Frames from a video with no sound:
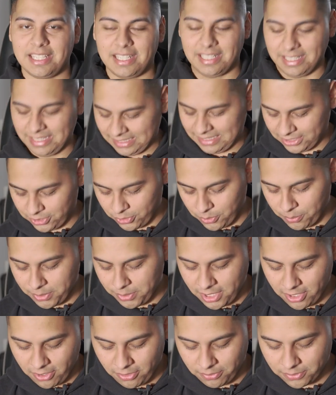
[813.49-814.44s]
It threw
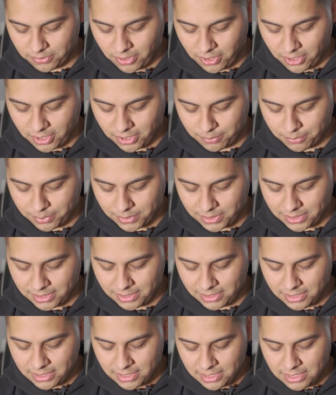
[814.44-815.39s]
me off guard,
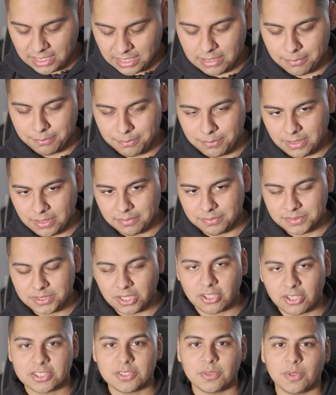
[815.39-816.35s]
but I've
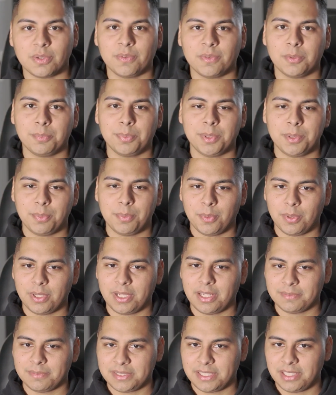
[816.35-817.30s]
talked to a few people,
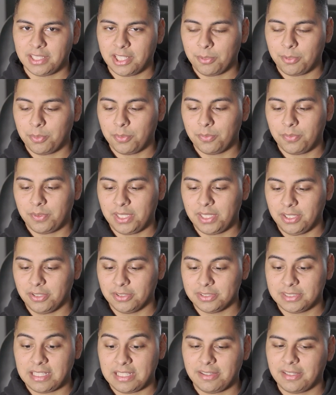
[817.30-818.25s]
and I've seen a couple of
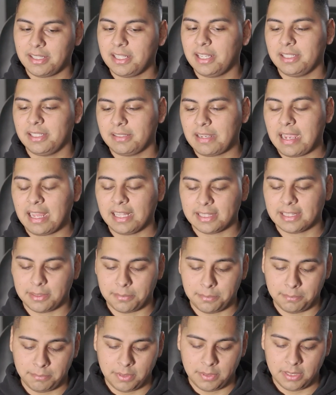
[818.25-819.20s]
videos now that I got
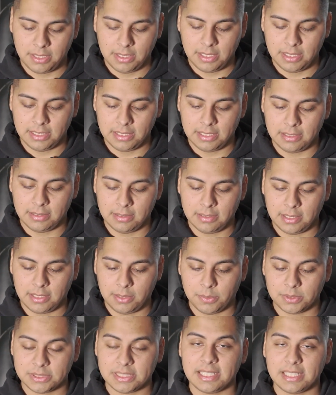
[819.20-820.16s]
them, and
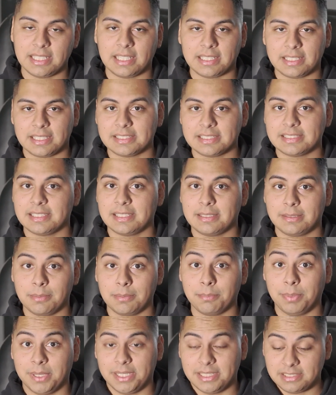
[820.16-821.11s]
they were saying like this,
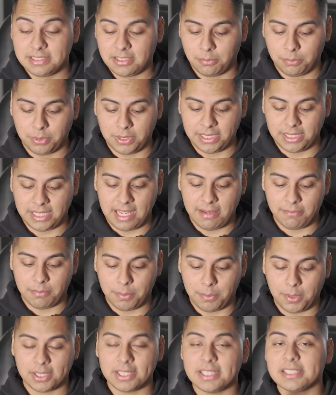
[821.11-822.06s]
the biggest complaint I have
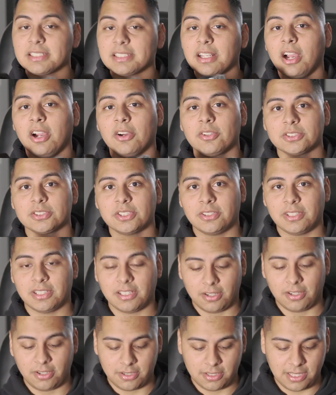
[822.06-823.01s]
about these goggles
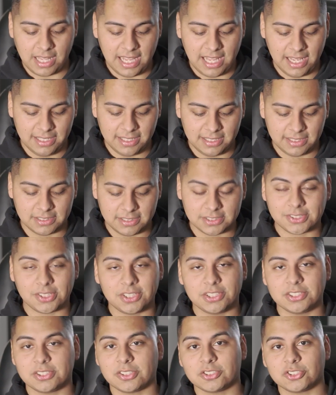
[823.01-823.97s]
are that the
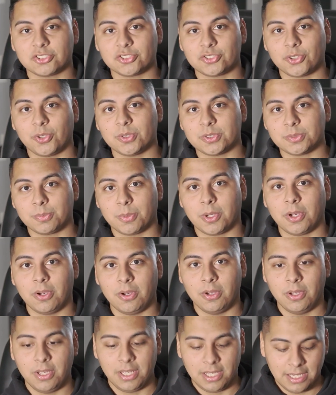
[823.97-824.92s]
screens are so
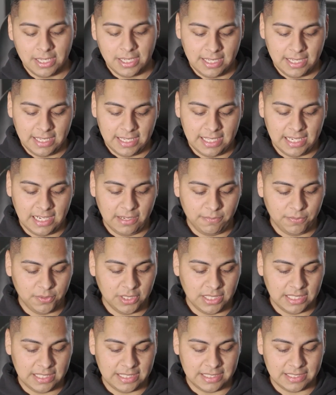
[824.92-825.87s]
small. And I
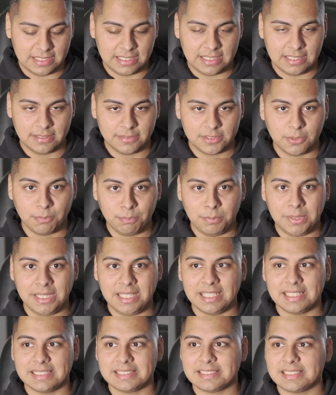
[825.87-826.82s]
feel like, to
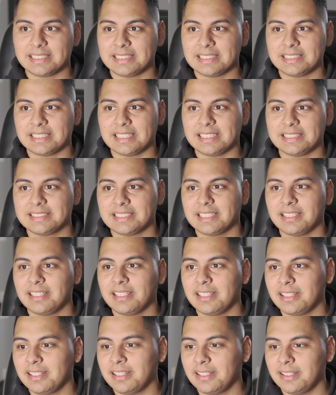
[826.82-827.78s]
me, it's
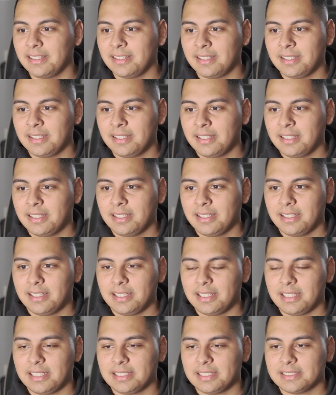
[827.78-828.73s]
a
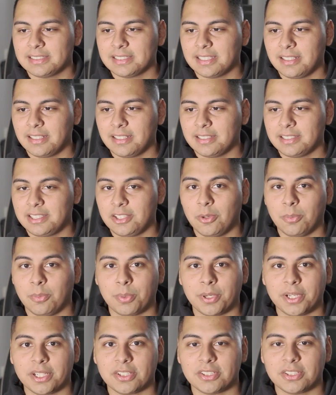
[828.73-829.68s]
deal
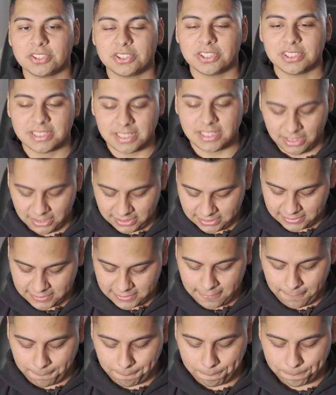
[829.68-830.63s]
breaker, just
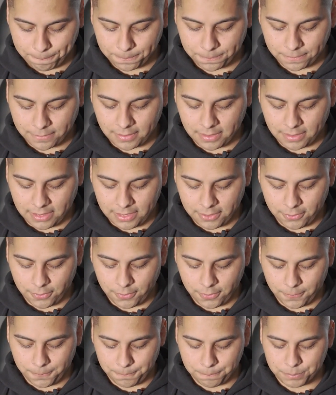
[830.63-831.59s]
because, I don't
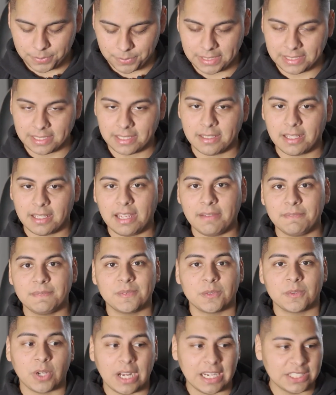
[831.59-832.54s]
know, like
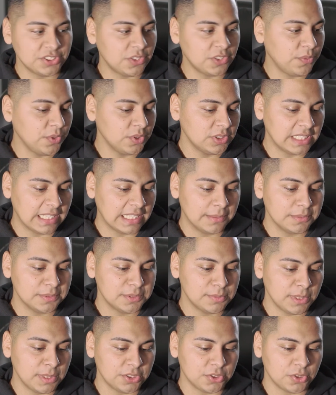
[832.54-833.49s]
I've crashed a few
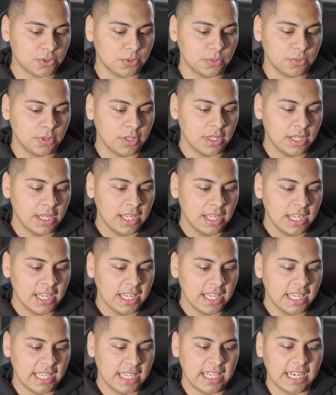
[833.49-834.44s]
times my drone,
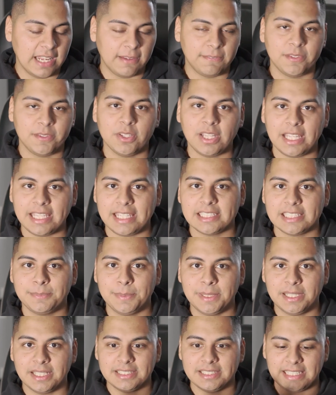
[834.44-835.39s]
and I feel like it's
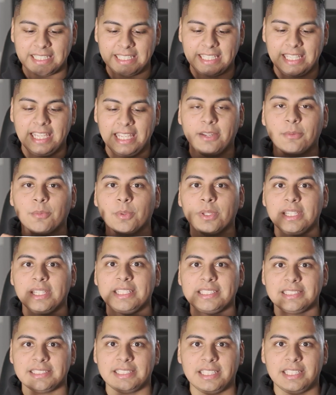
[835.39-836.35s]
because I can't
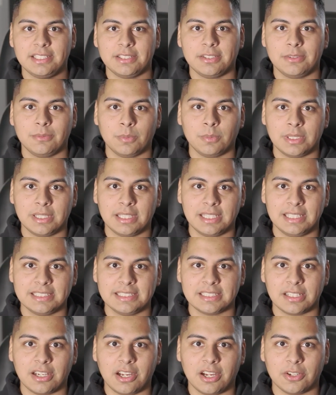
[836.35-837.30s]
really see with
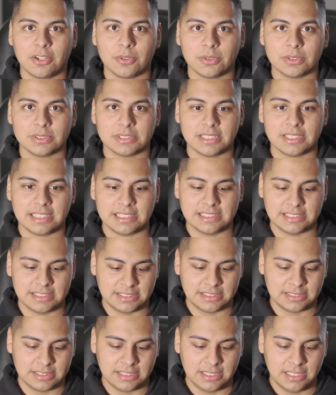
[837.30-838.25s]
these goggles.
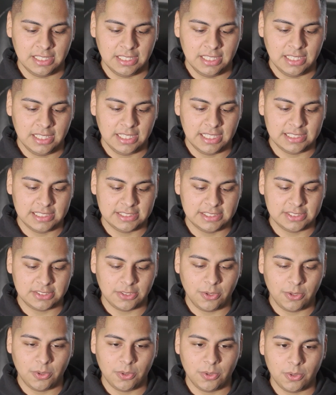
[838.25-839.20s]
It's
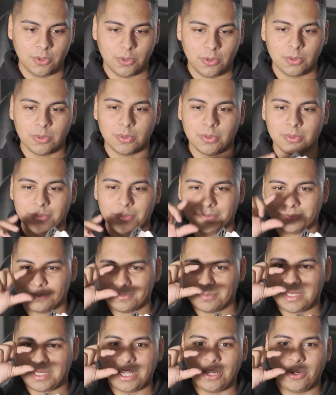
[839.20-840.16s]
so
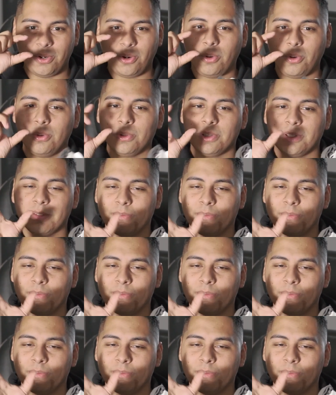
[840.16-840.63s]
narrow.